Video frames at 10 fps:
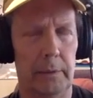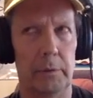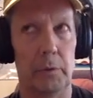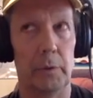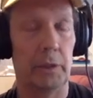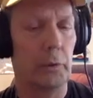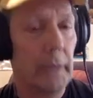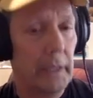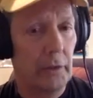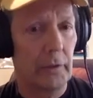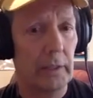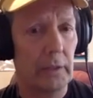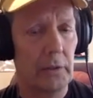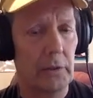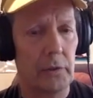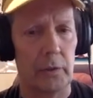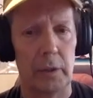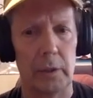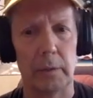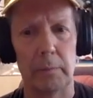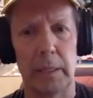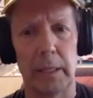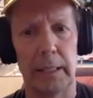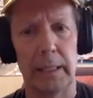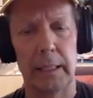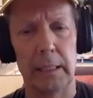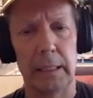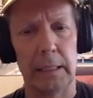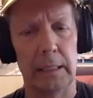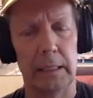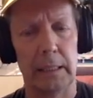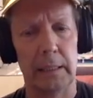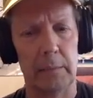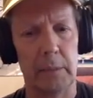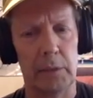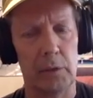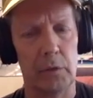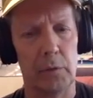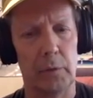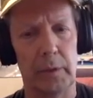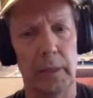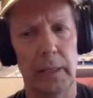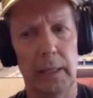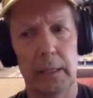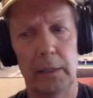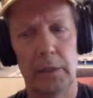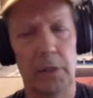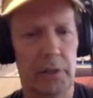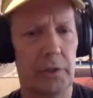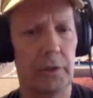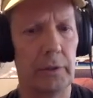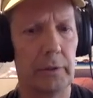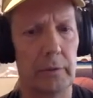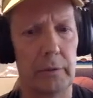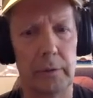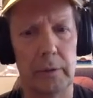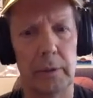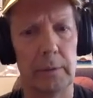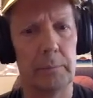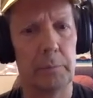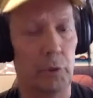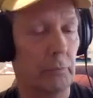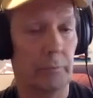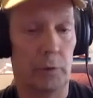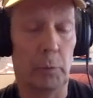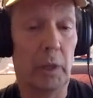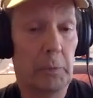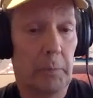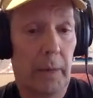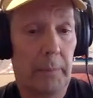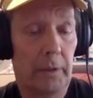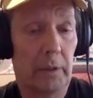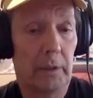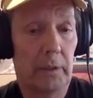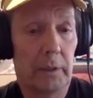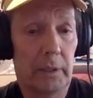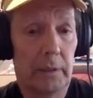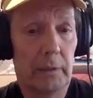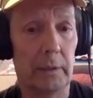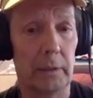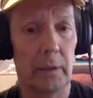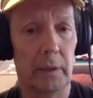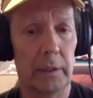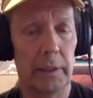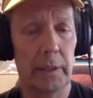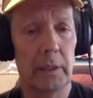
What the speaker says: doing too many trails, getting any issues with congestion or too much popularity in our area?